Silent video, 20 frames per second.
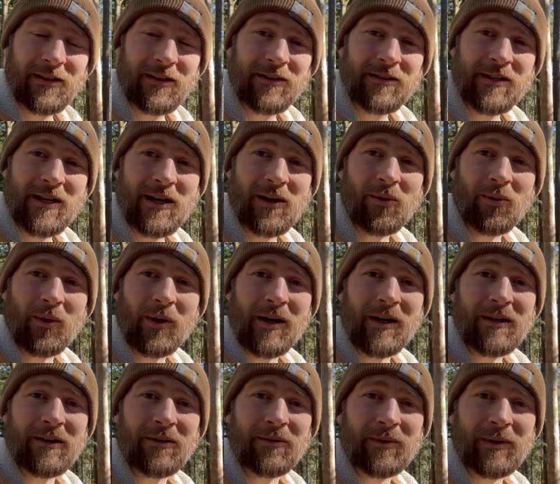take a
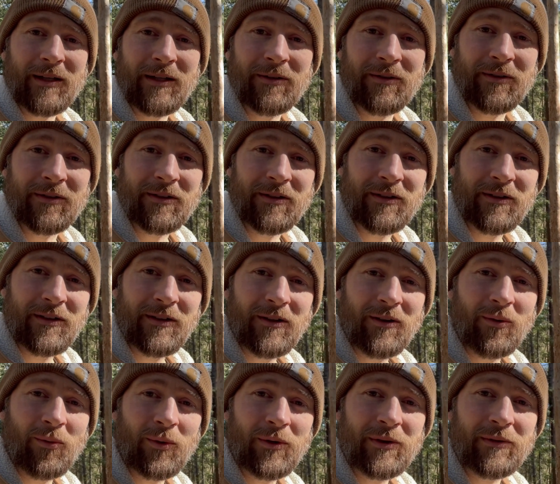walk around
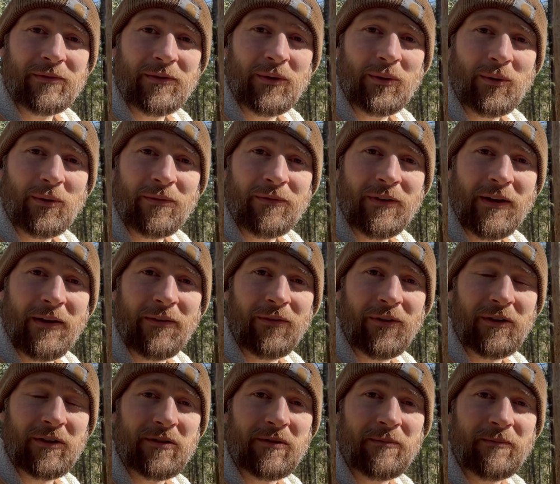one of your
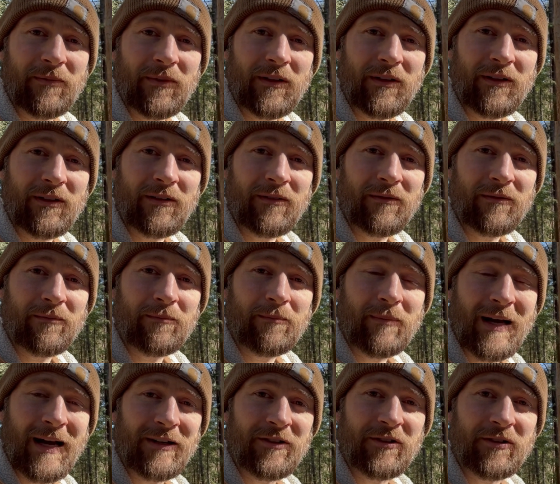favorite
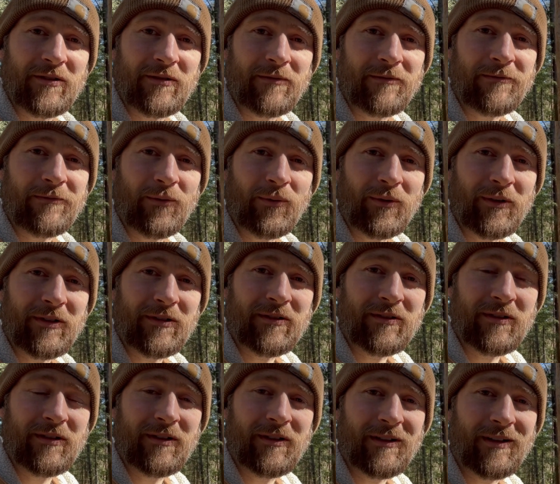patches of
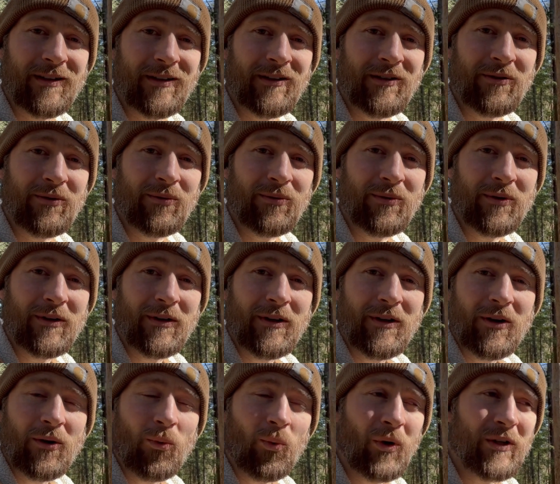forest,
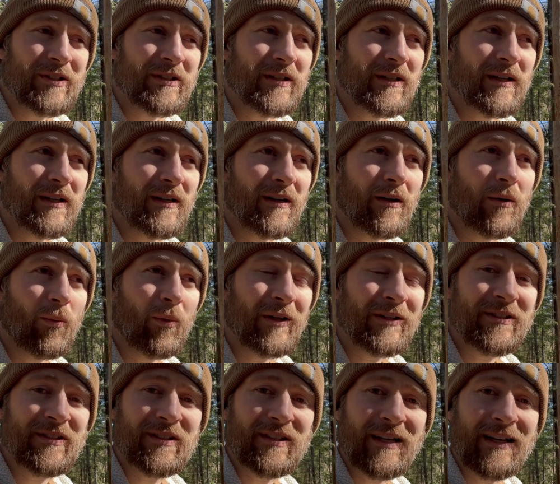
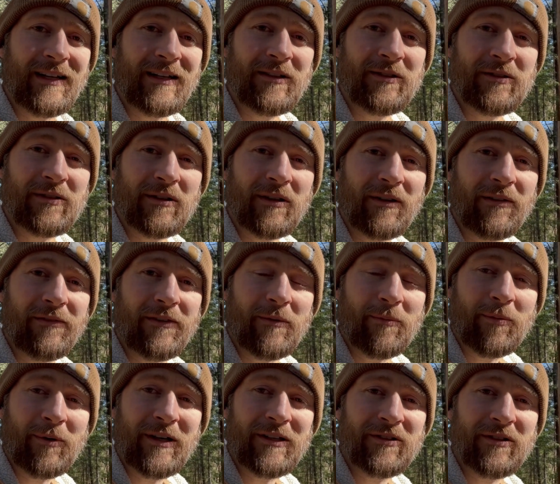what signs of the
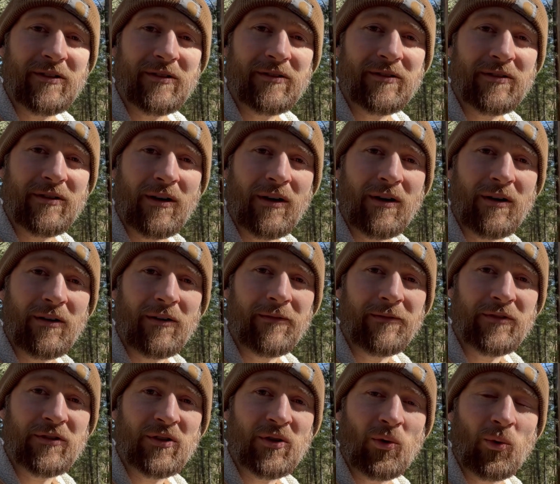presence
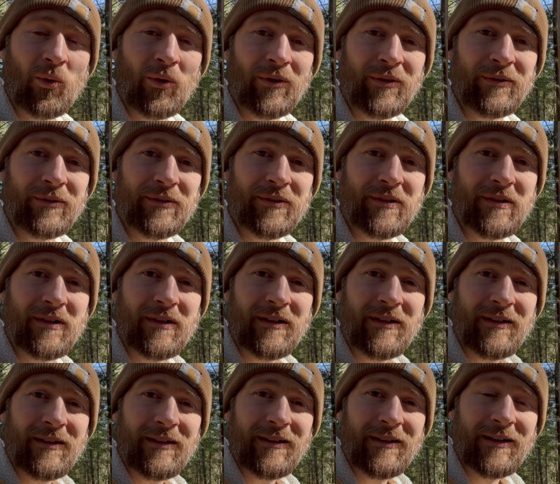of squirrels
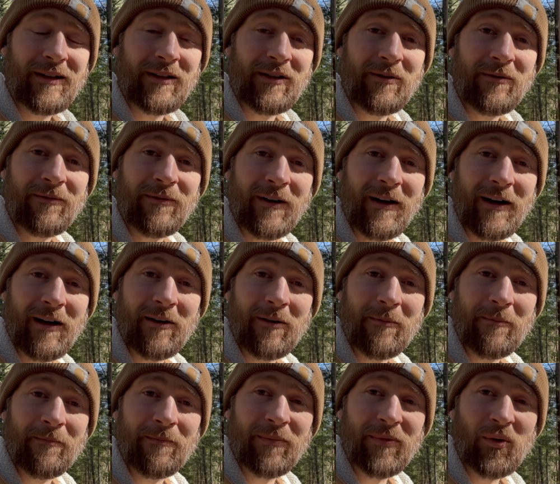can you find?
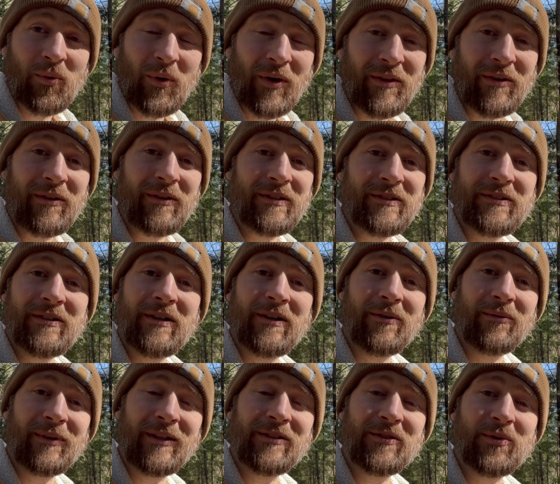Whether it's
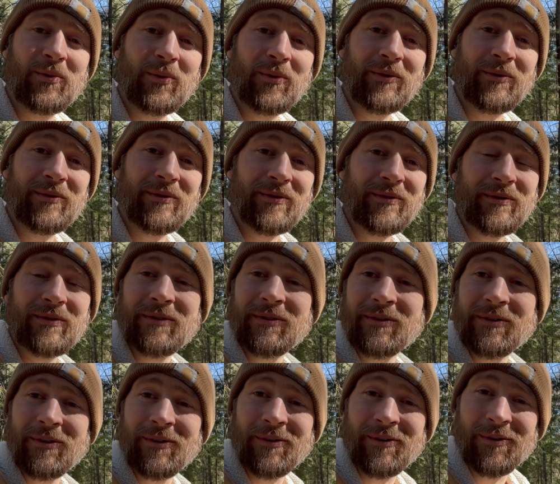red squirrels
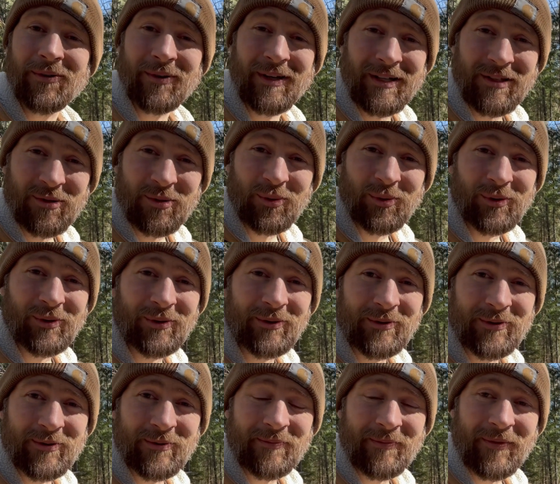or gray
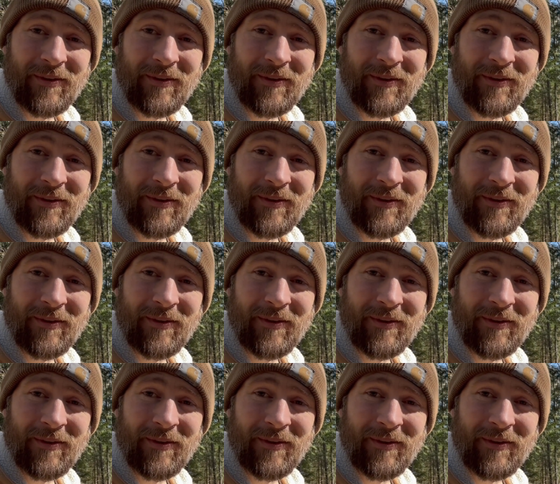squirrels,